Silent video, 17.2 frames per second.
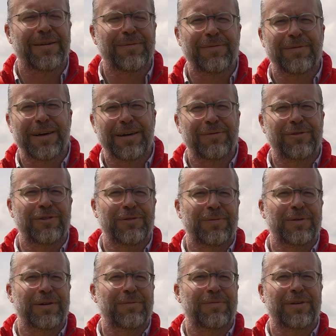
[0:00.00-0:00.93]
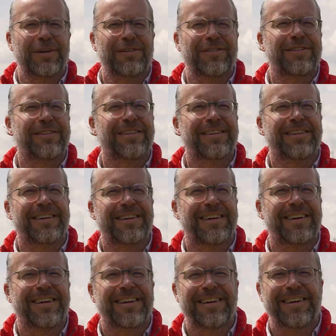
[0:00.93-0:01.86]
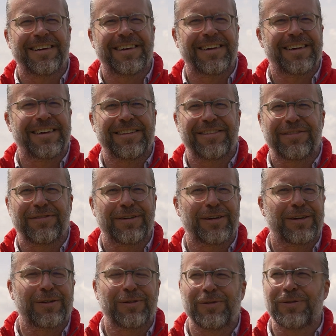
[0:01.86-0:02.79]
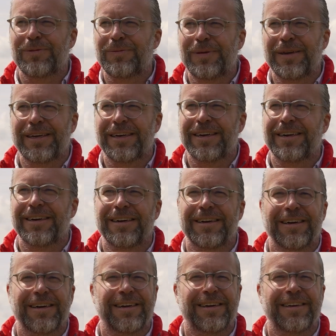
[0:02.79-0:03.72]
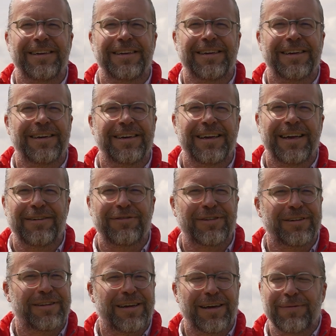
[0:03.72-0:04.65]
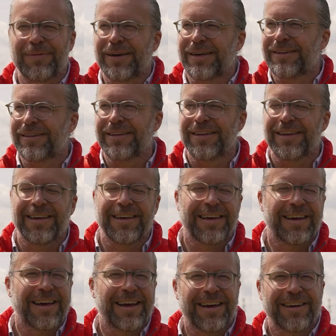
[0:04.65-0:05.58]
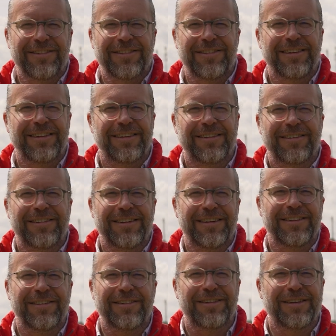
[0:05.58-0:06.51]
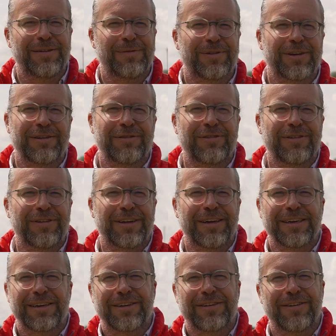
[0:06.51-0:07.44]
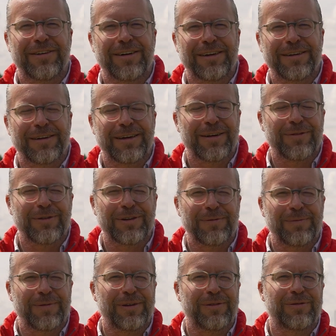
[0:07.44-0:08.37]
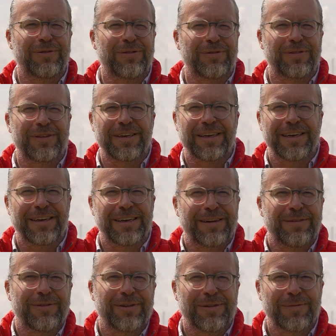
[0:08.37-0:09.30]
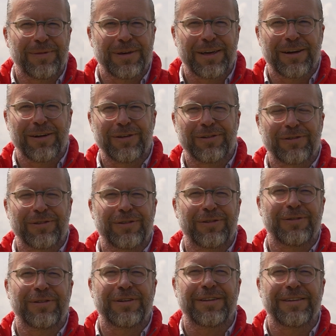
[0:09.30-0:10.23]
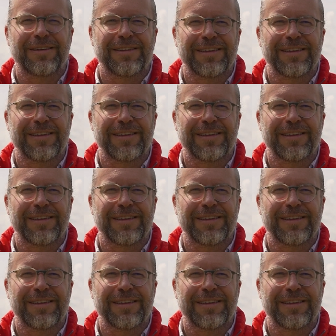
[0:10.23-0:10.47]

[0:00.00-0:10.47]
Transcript: I'm, I'm super impressed. Uh, it's very cool to be here. I, I every time I I see, see these teams, I feel like, you know, I, I want to be involved again, I want to be closer to it.